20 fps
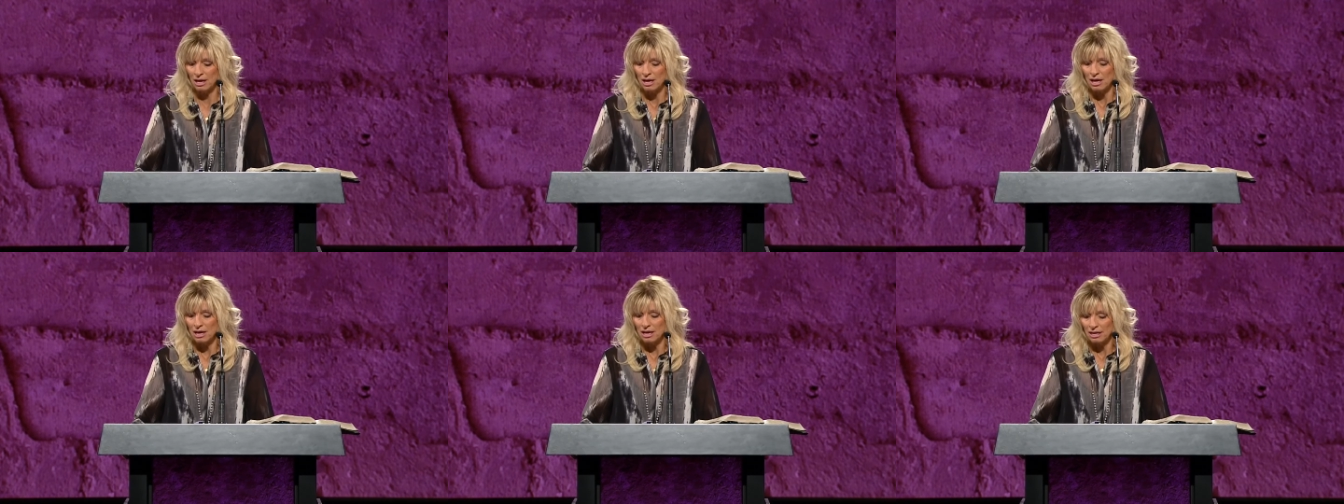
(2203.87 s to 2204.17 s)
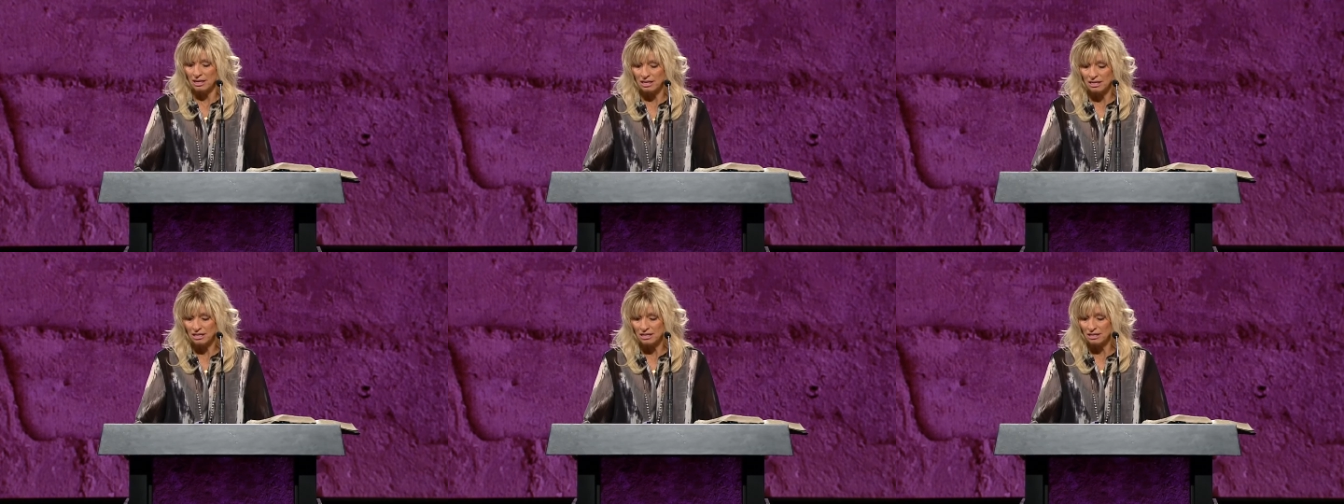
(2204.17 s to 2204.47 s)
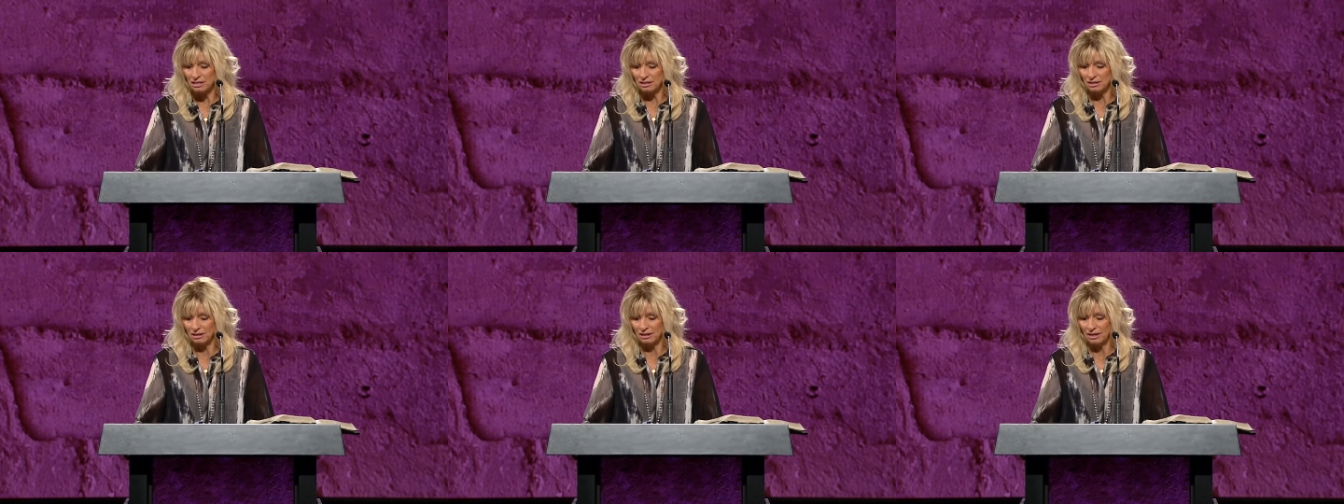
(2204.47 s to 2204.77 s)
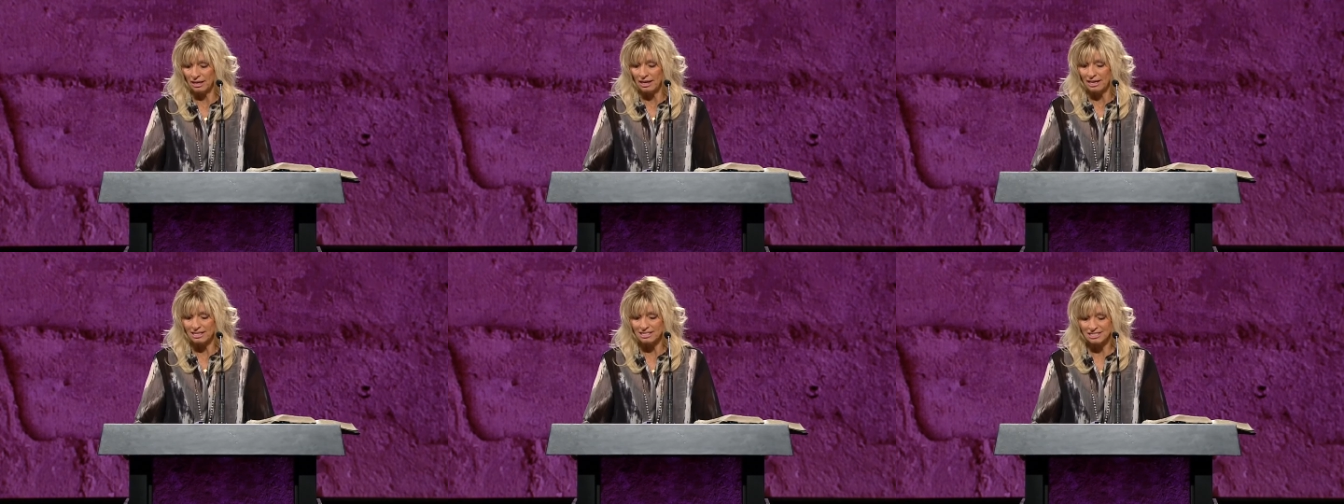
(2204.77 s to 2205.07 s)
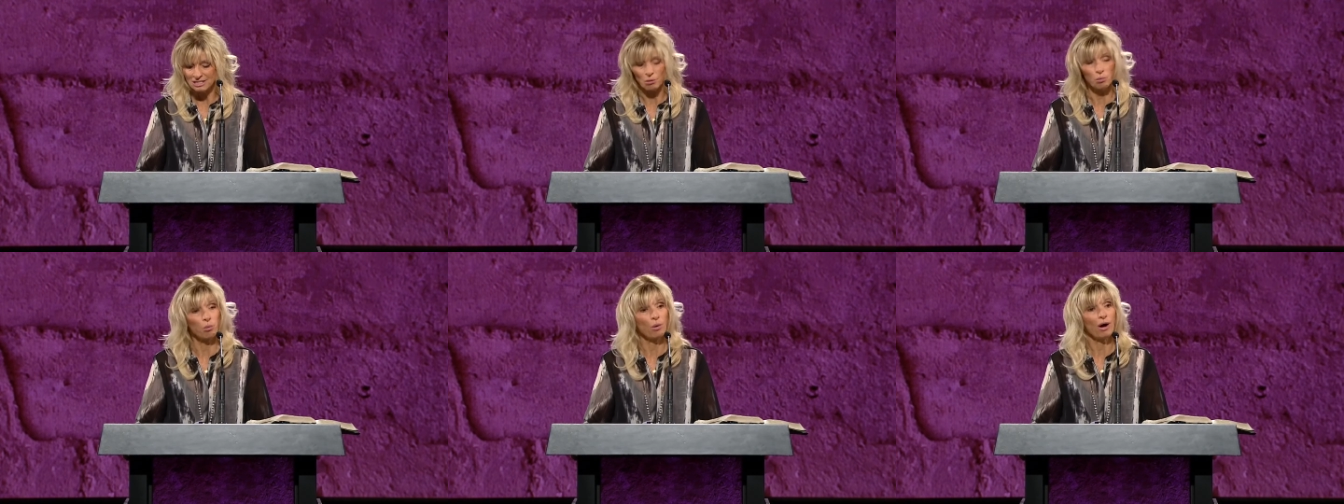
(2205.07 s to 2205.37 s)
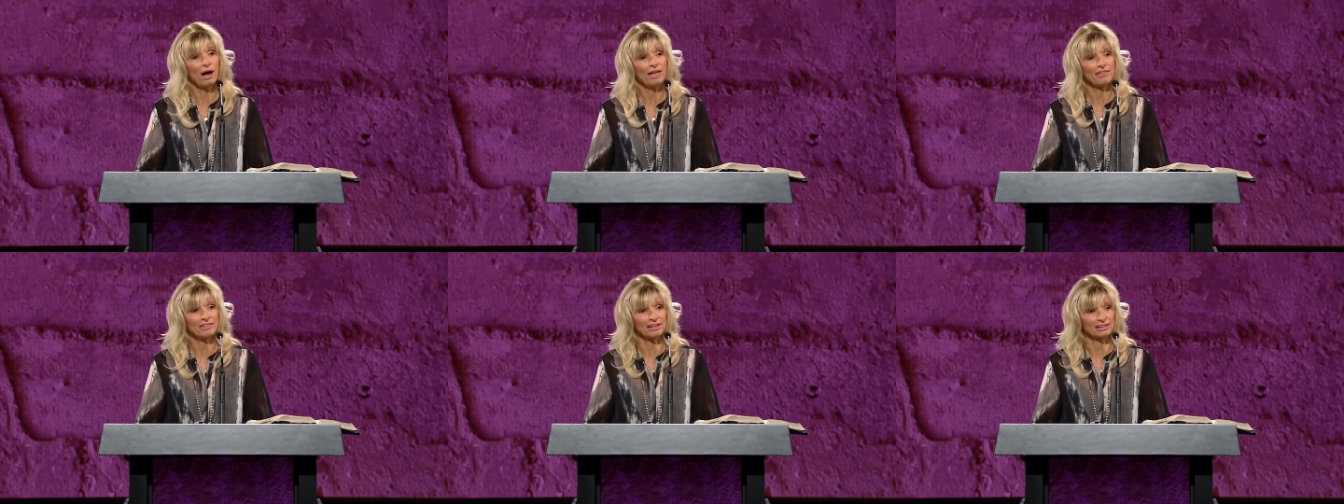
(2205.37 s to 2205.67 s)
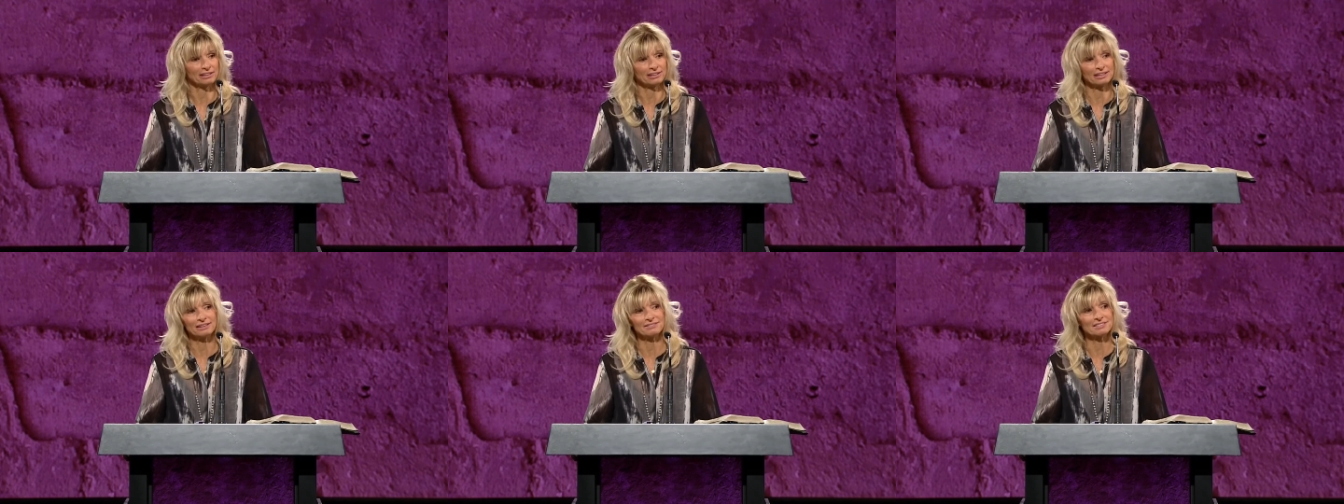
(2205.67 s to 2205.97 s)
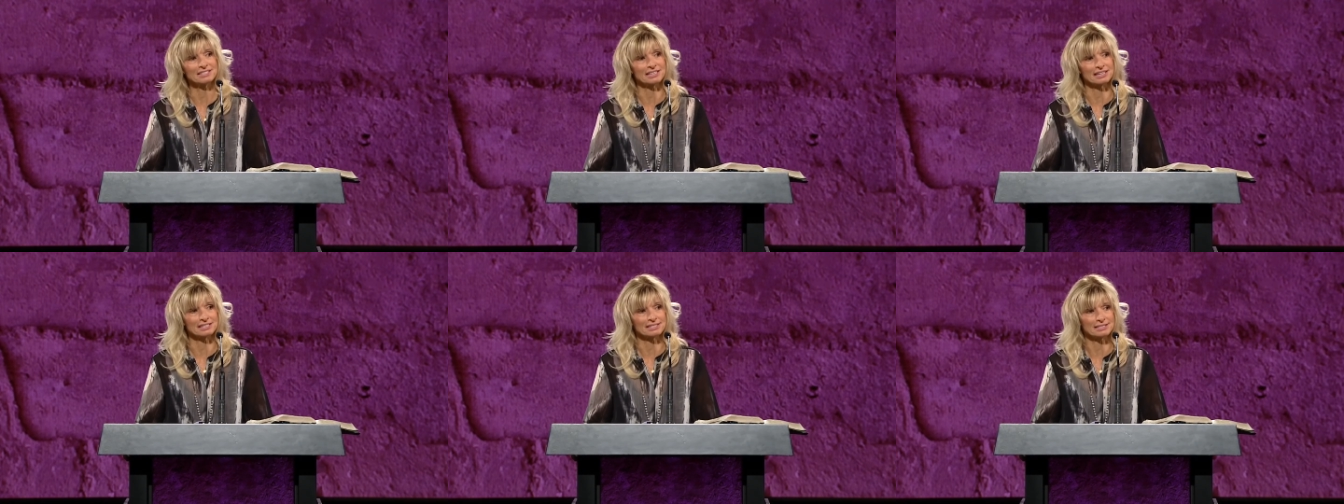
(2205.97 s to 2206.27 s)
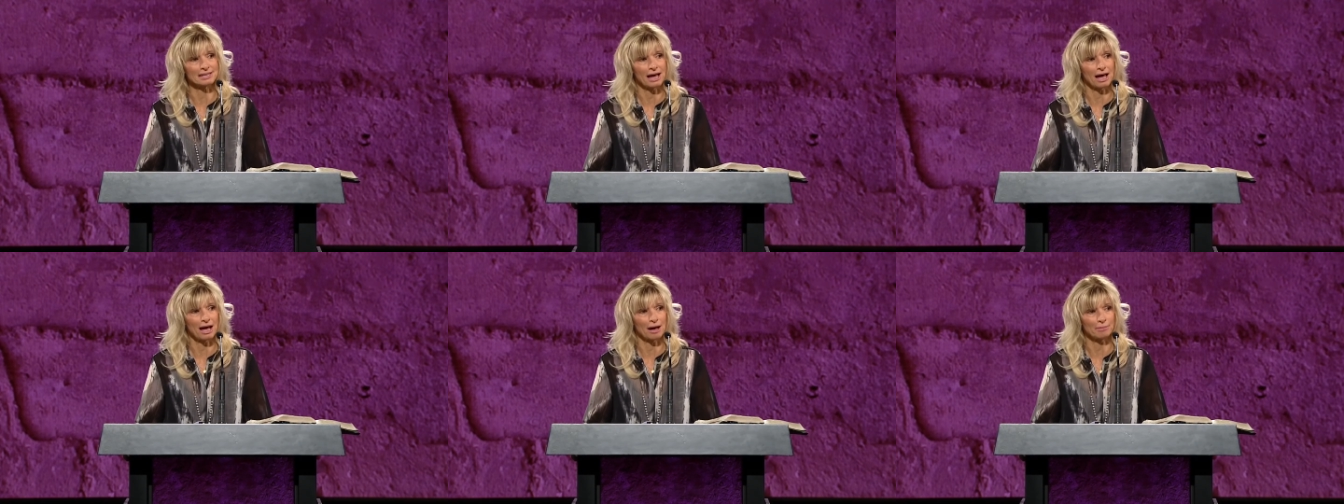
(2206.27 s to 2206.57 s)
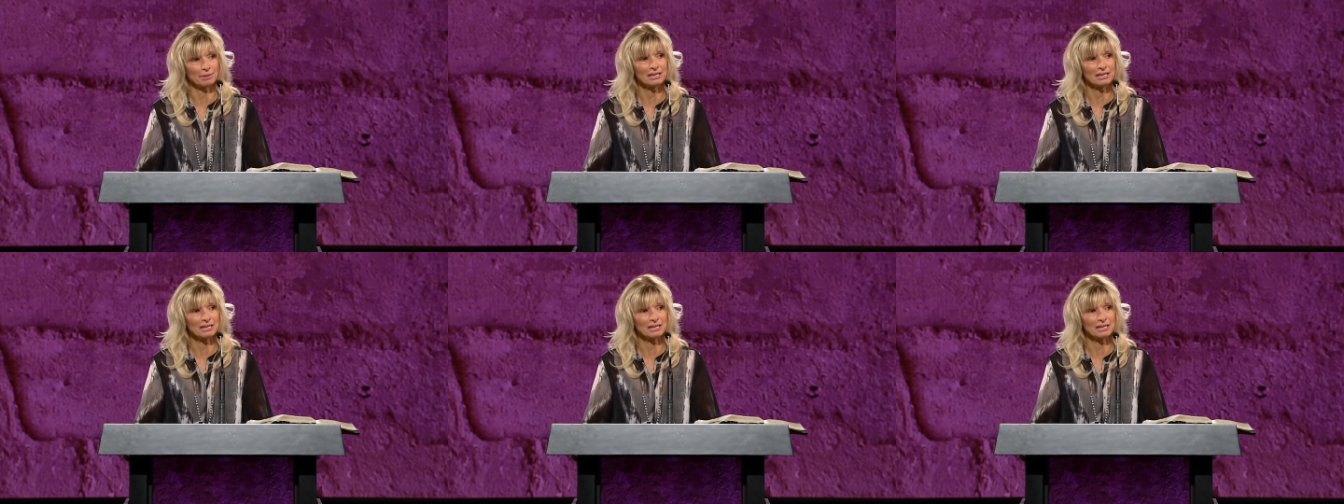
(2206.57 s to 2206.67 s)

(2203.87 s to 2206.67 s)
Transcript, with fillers: He is the one that lifts us up.